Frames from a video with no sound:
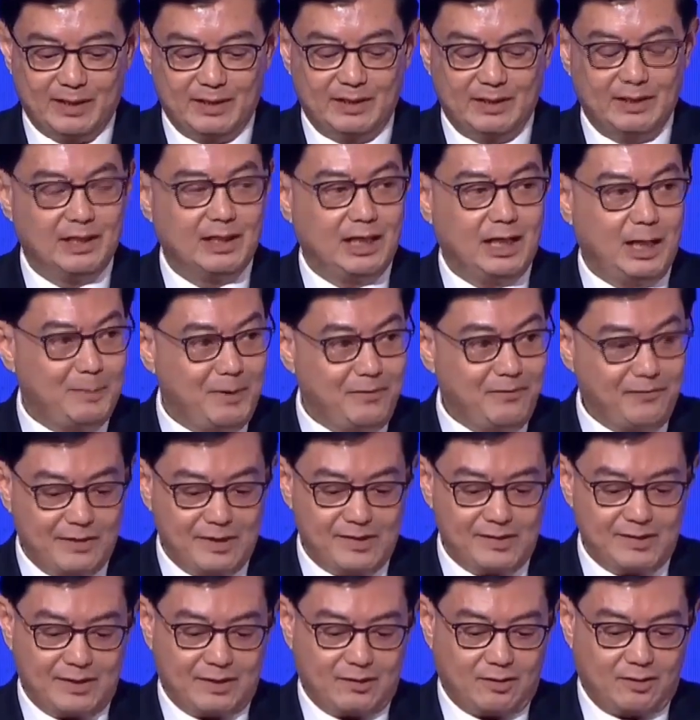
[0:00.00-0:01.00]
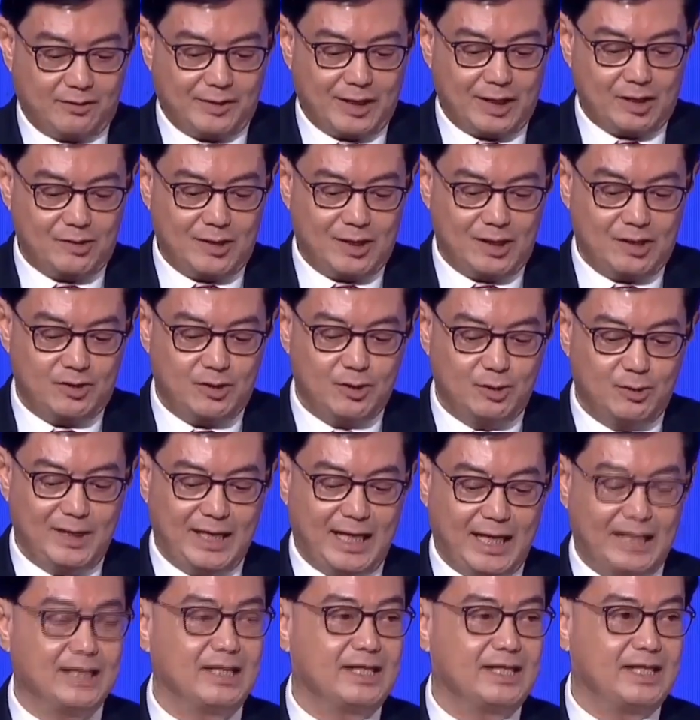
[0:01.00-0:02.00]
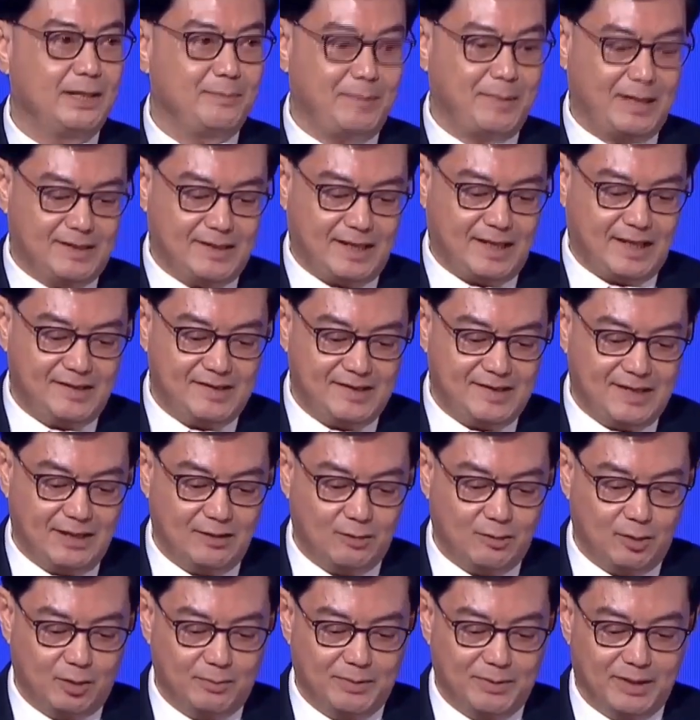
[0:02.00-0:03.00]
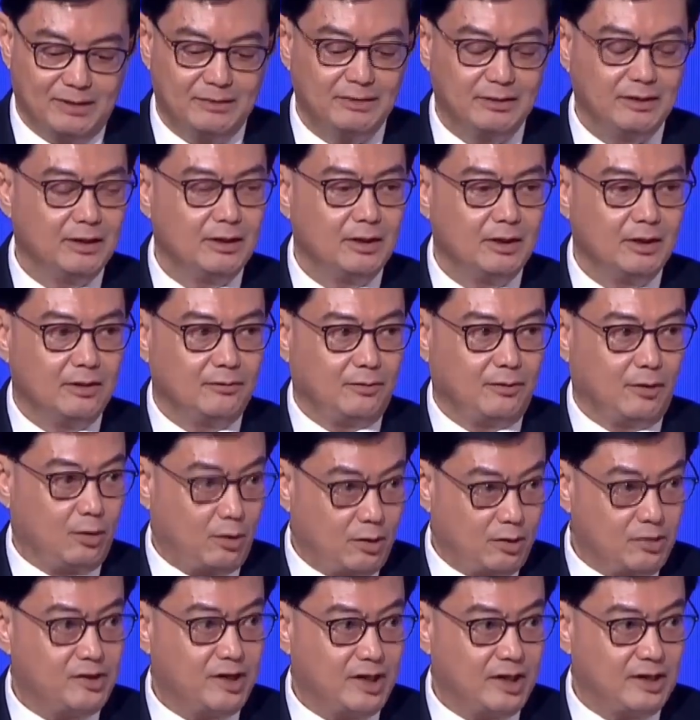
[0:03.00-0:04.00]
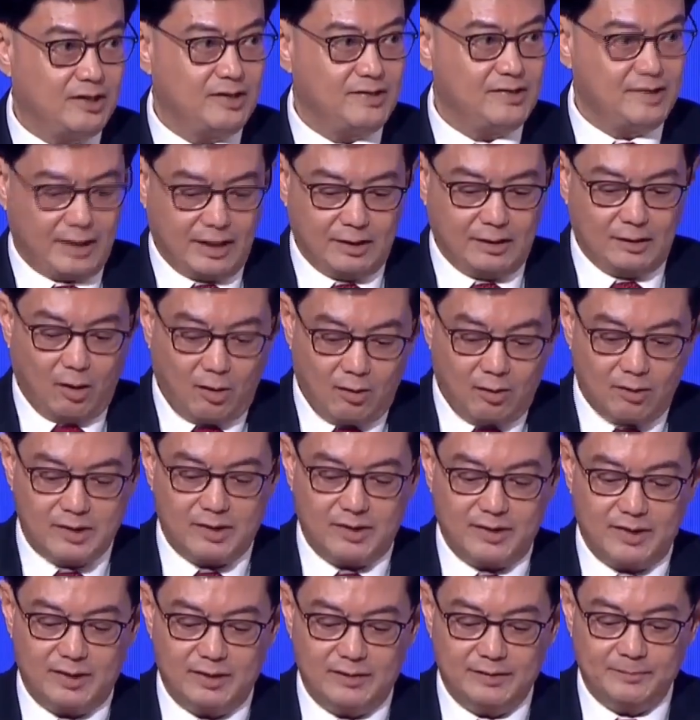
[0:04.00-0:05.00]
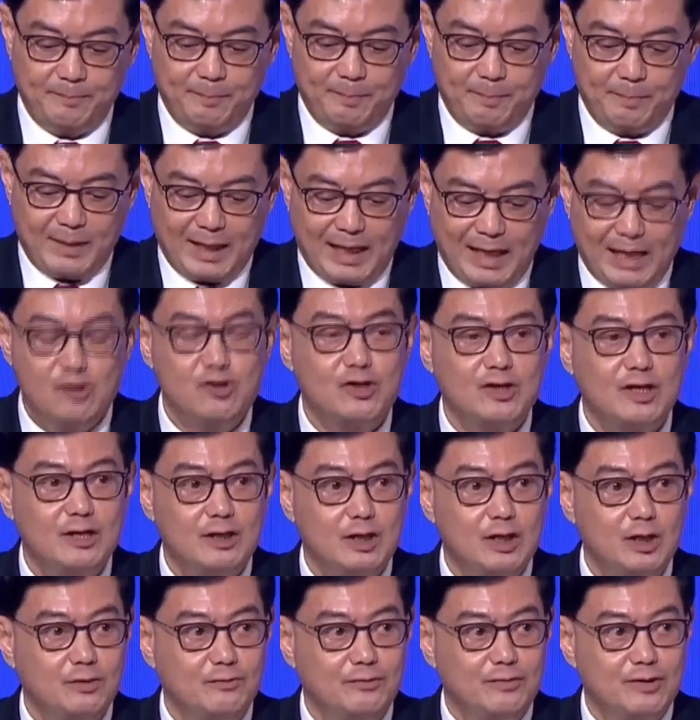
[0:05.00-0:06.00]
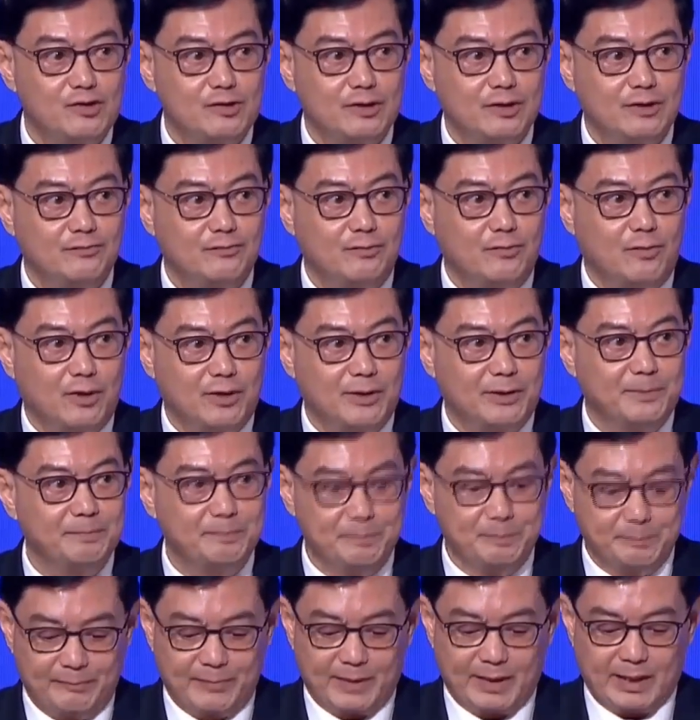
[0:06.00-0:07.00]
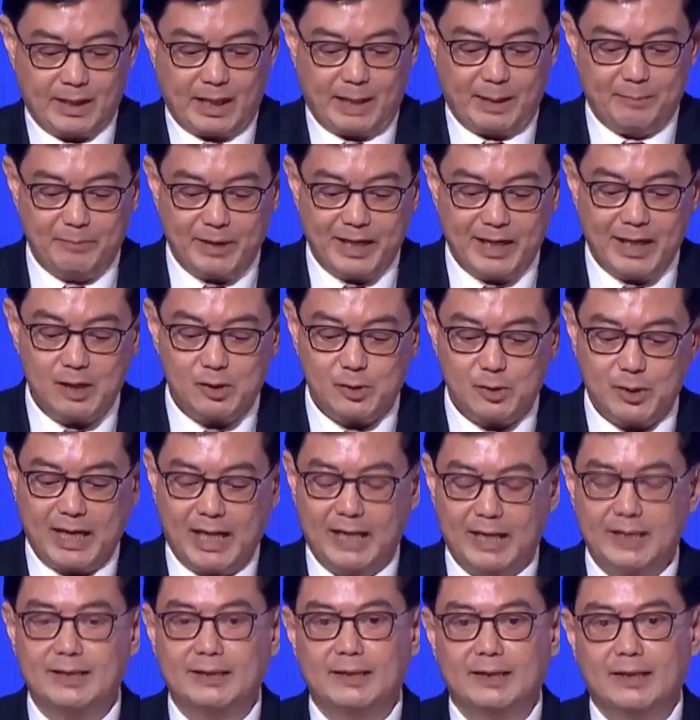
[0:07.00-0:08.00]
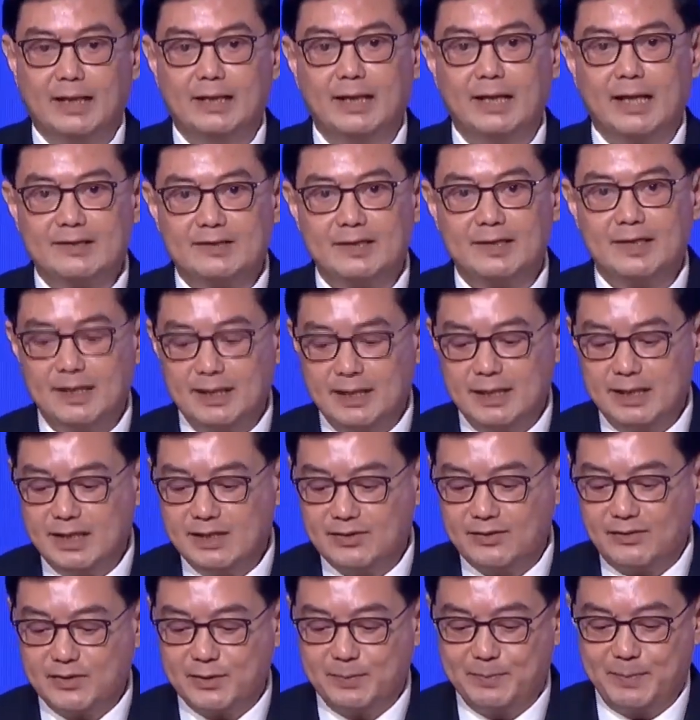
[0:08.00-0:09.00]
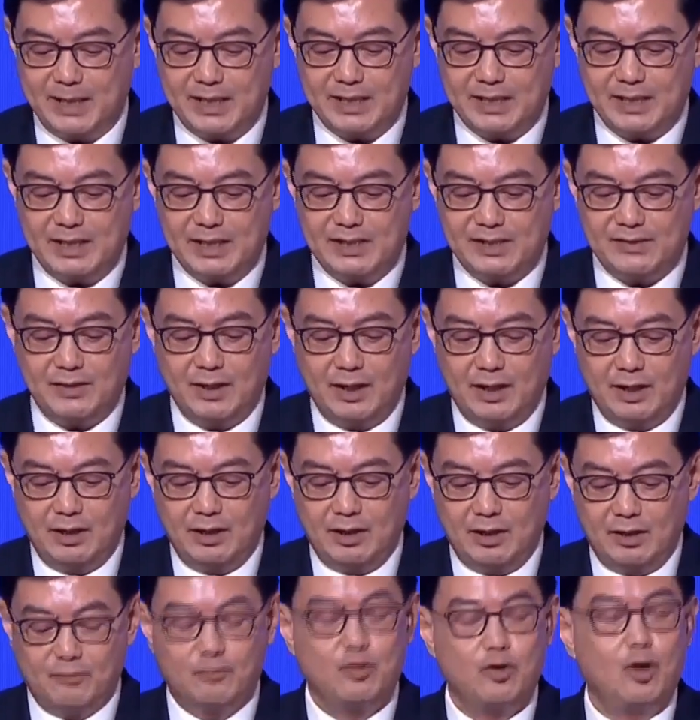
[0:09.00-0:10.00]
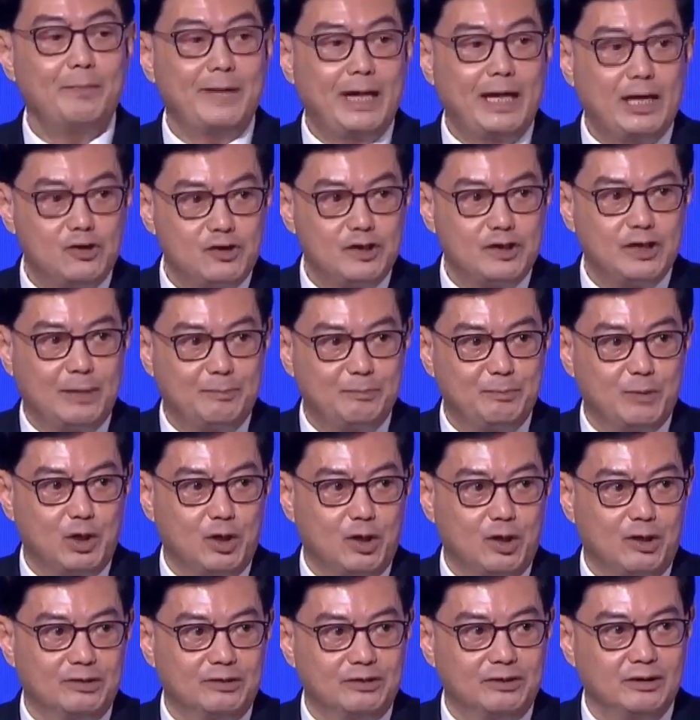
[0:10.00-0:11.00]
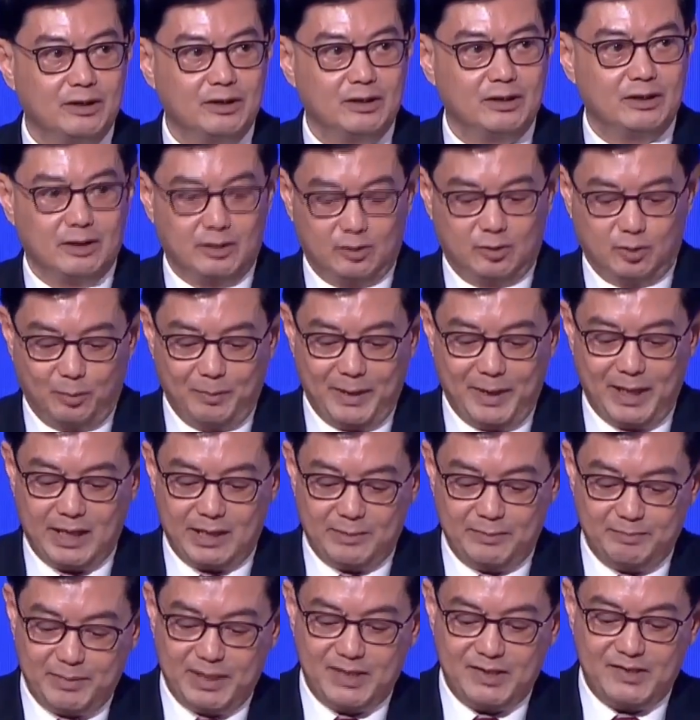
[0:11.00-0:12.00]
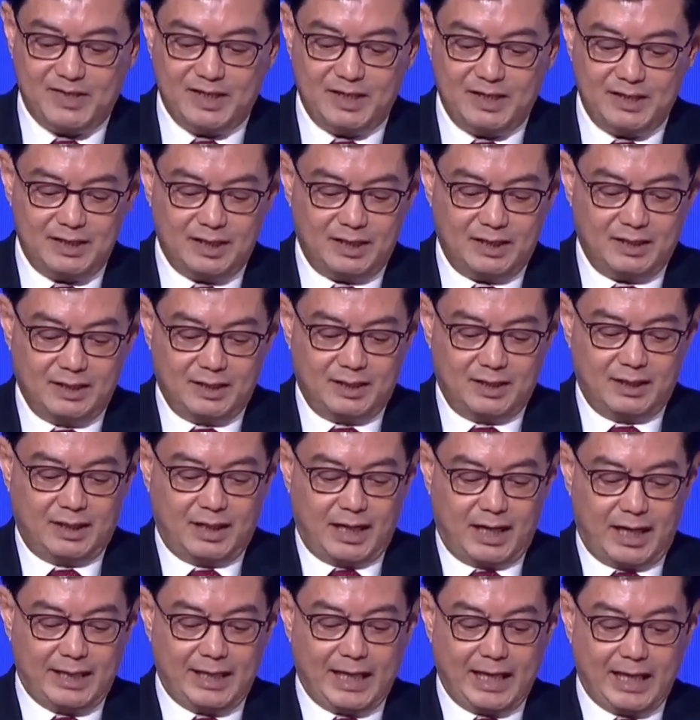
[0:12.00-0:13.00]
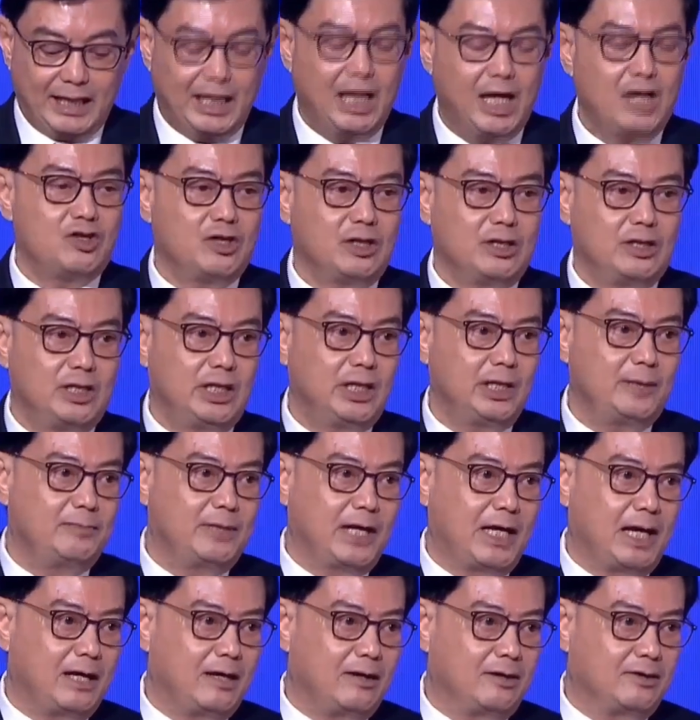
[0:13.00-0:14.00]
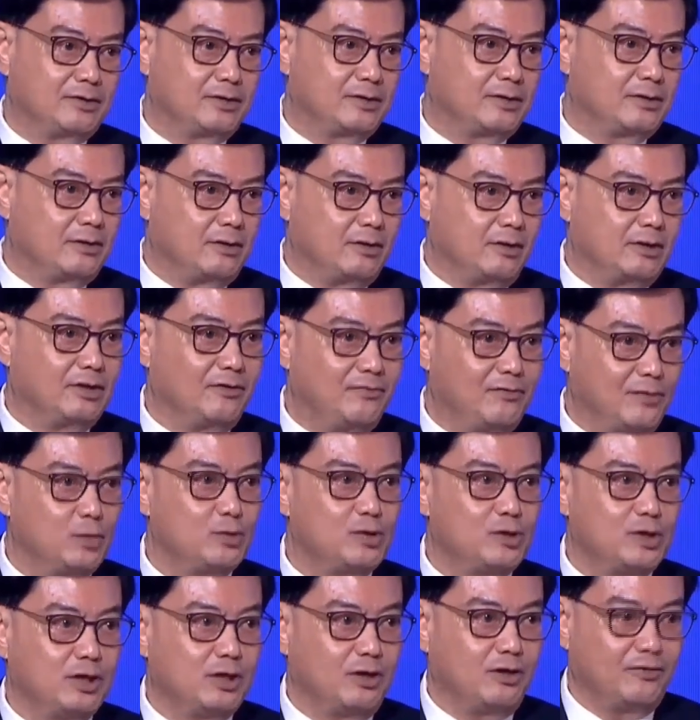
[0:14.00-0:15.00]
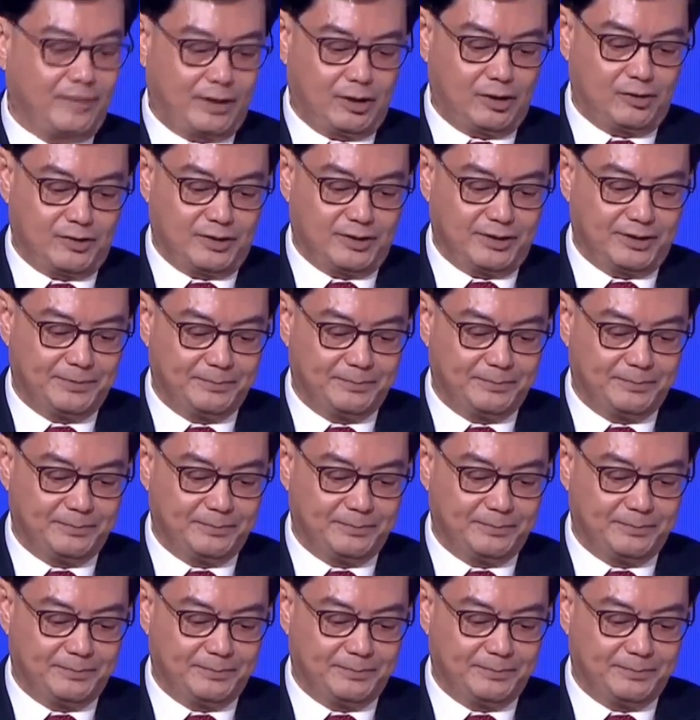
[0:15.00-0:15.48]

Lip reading: Let me first congratulate Shu Li and her team at Caixin Global for launching this inaugural Asia New Vision Forum and bringing together an excellent list of speakers from Asia and beyond to meet in person and engage in deep dialogues on the future of Asia.